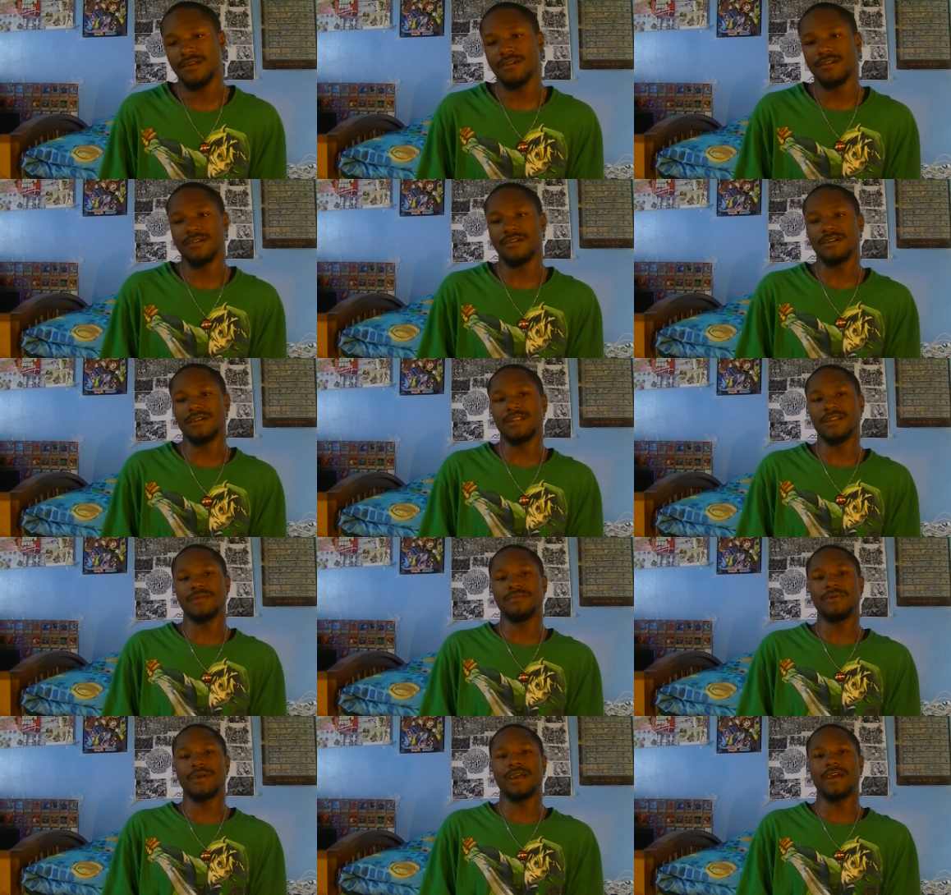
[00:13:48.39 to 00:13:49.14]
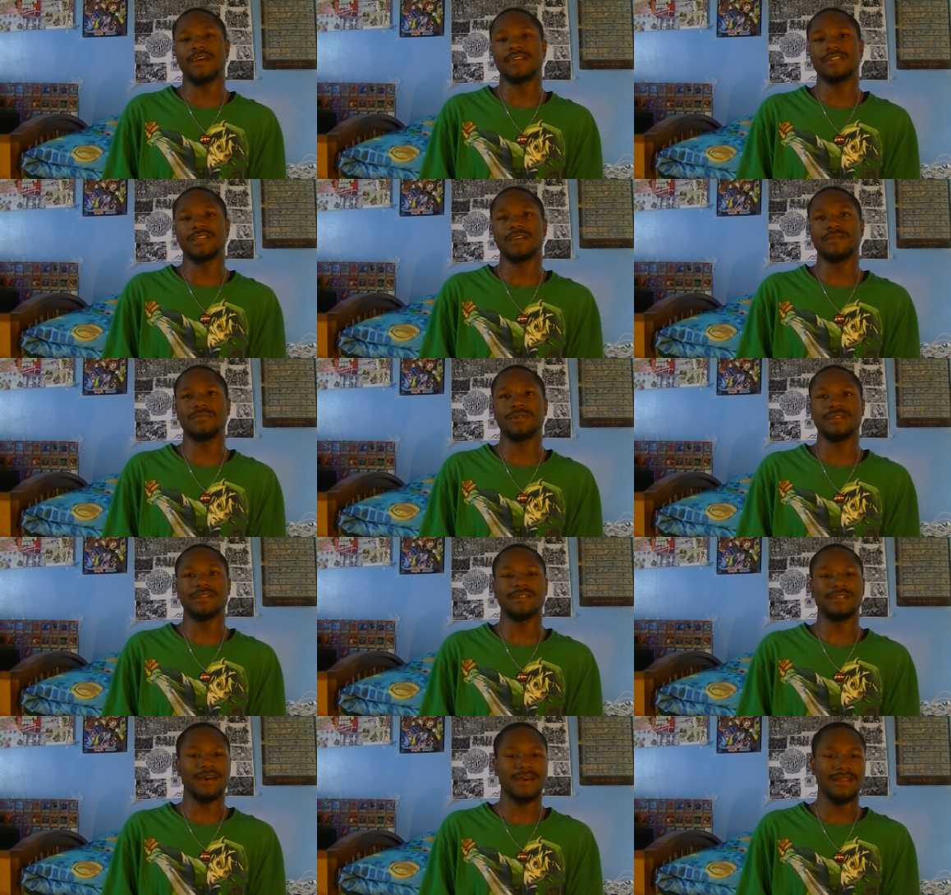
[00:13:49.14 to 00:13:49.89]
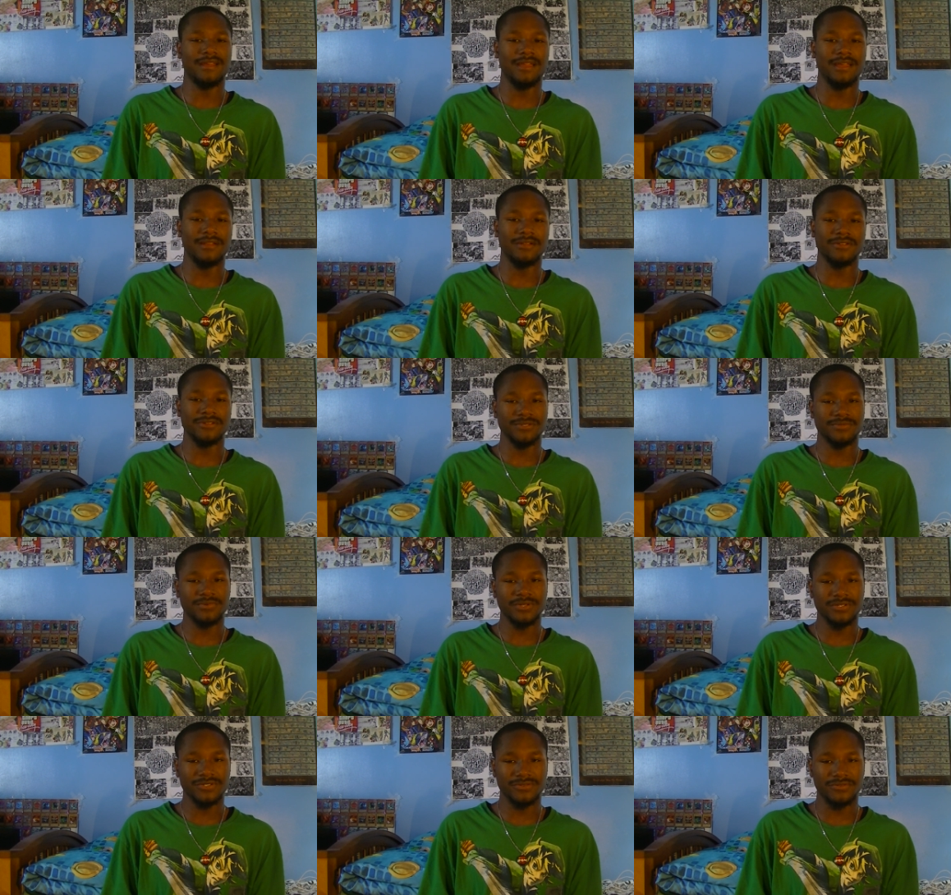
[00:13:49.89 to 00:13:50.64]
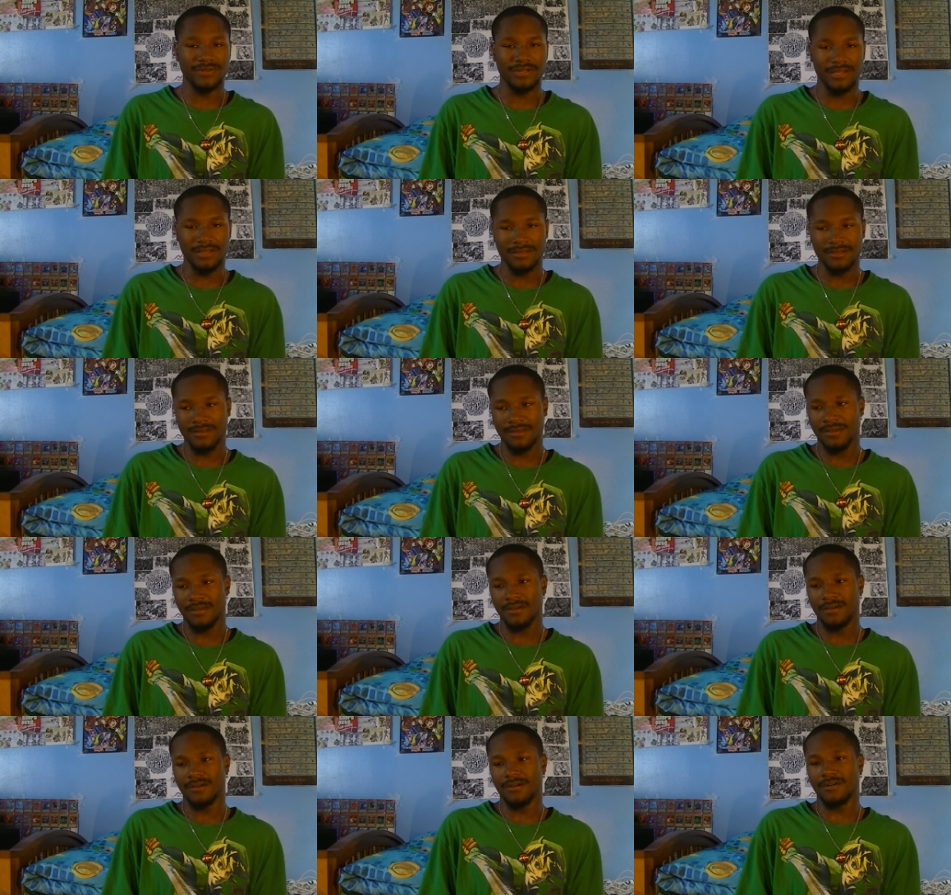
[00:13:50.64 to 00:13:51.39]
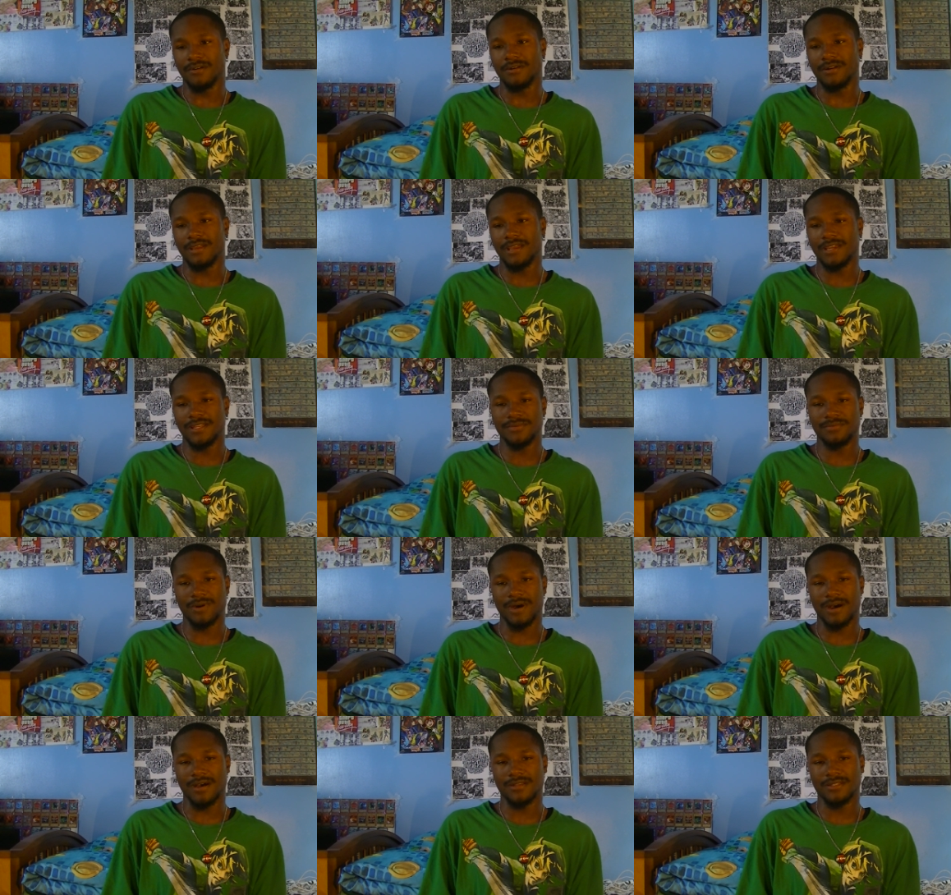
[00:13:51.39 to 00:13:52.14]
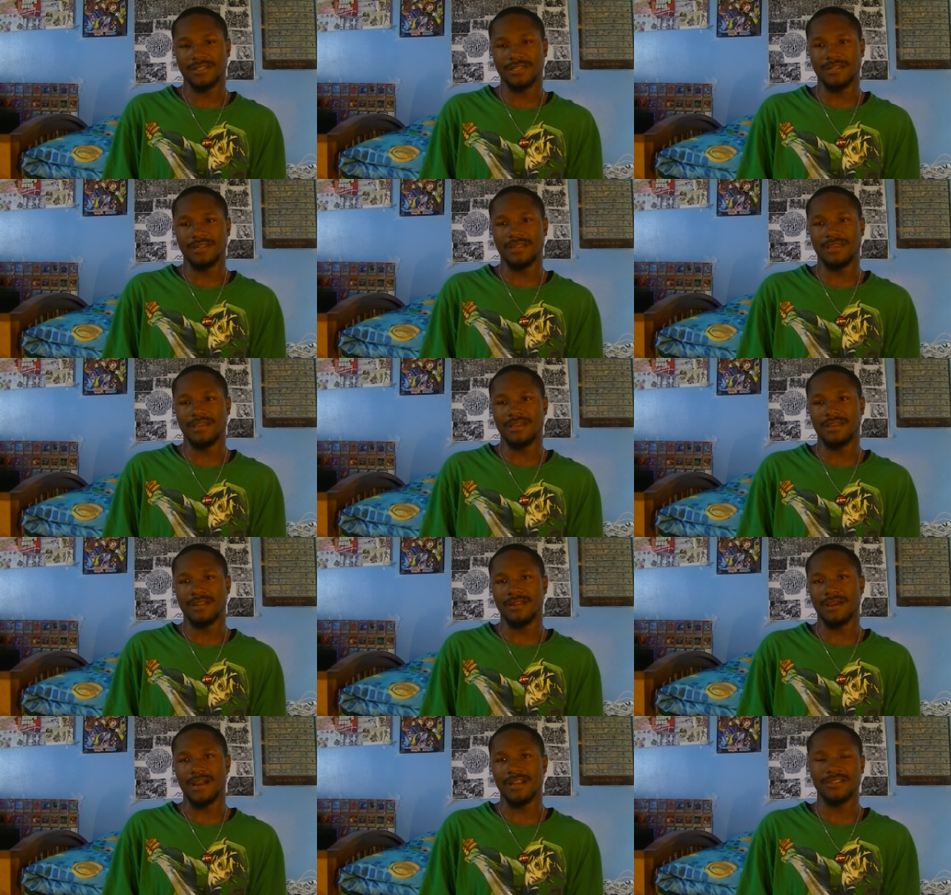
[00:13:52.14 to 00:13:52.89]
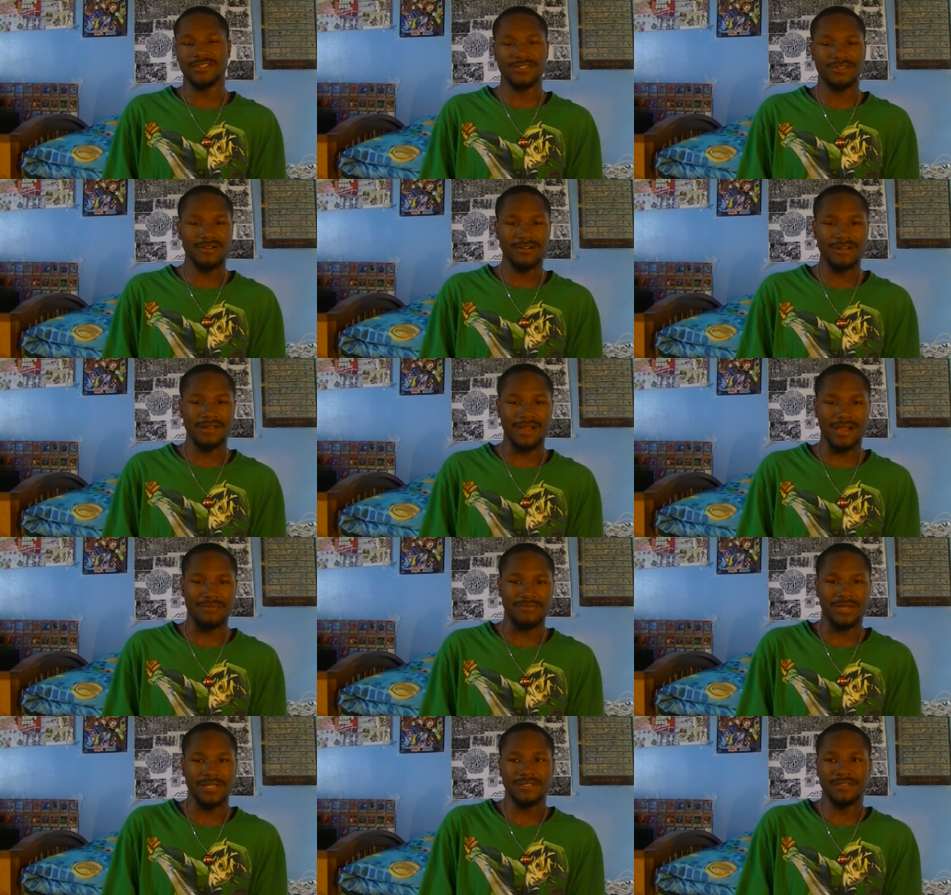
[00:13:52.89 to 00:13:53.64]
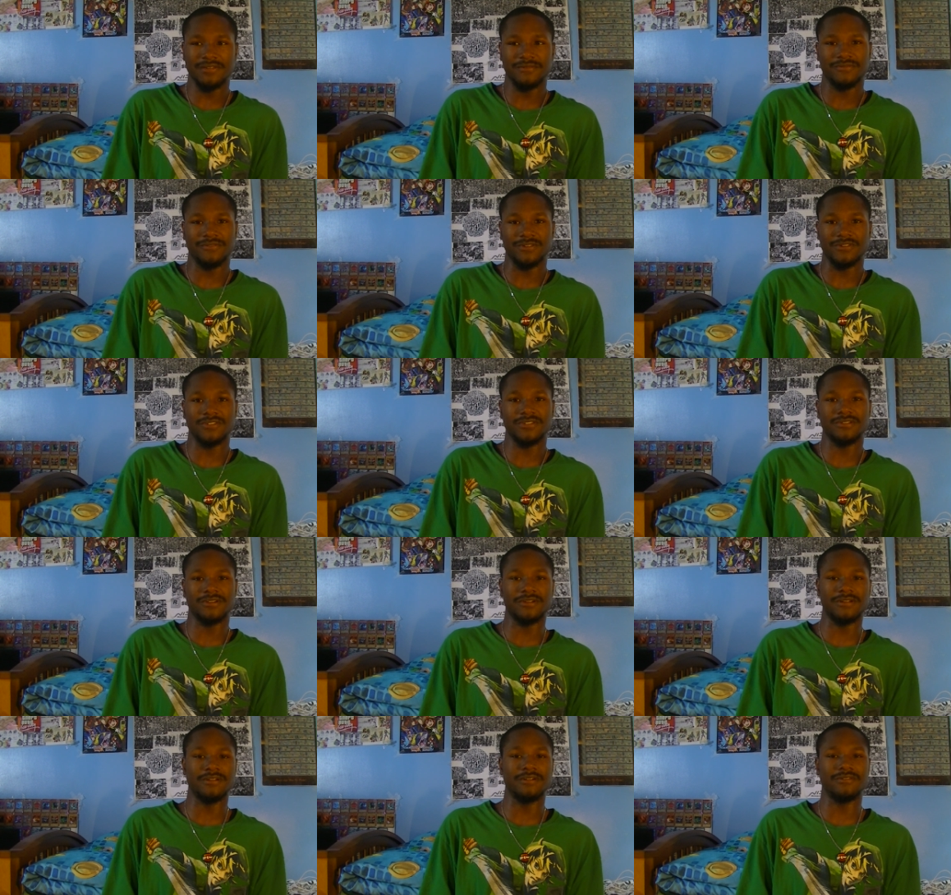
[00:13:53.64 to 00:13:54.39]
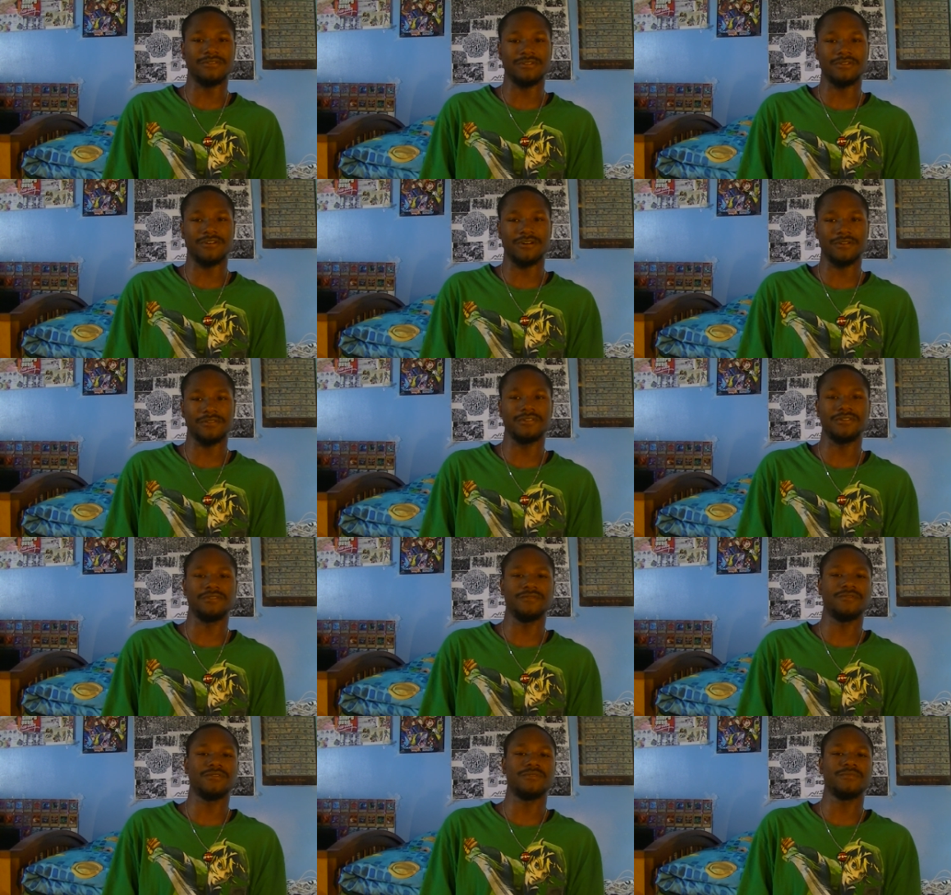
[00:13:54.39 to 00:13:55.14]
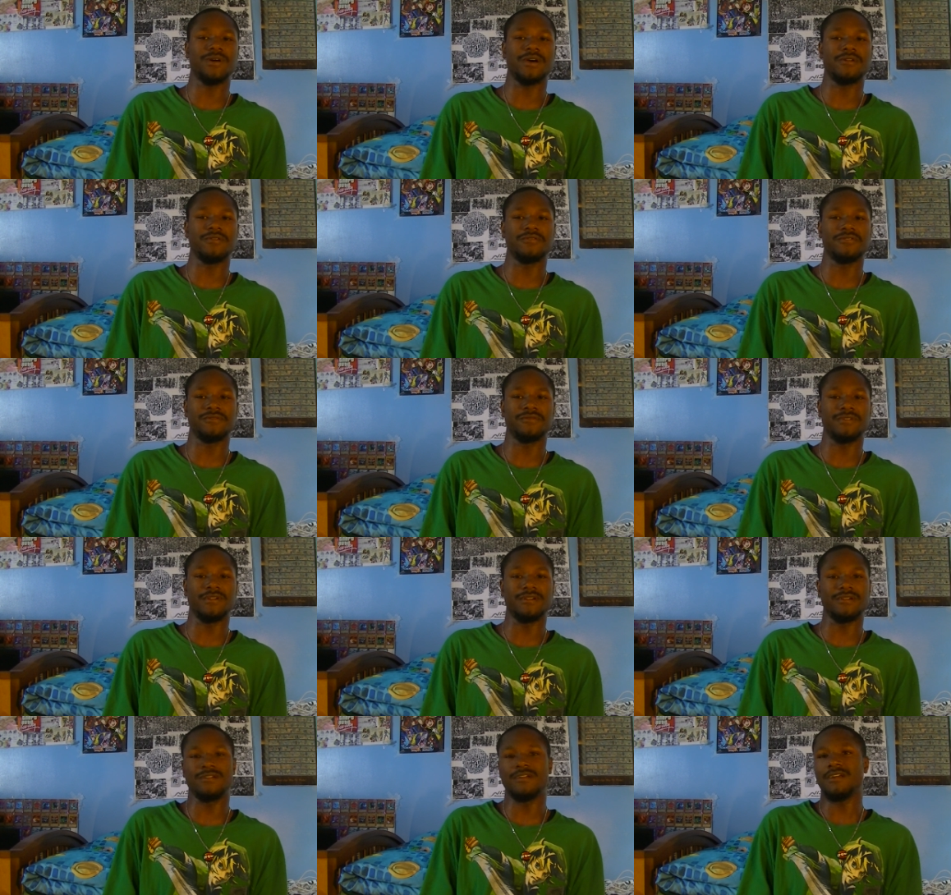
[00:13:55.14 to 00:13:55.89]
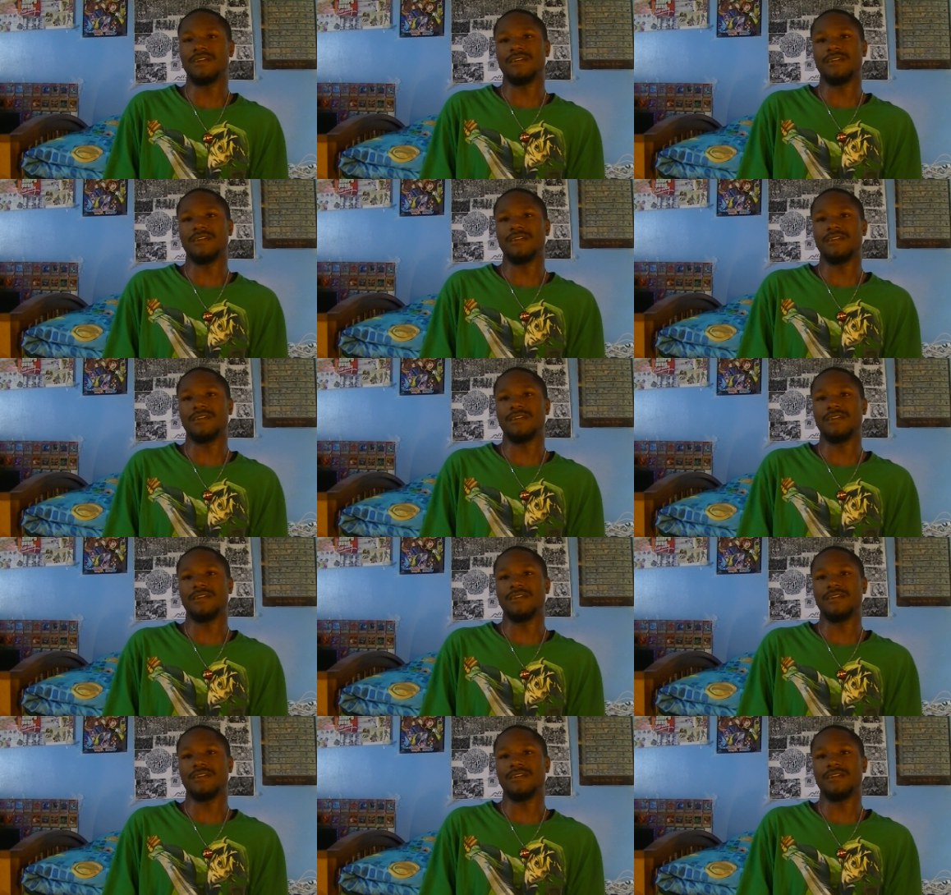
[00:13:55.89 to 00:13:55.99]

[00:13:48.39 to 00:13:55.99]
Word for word: uh, in the past, I played a lot of Halo split screen on the Xbox, and then I started, I basically first started on Call of Duty 4 Modern Warfare.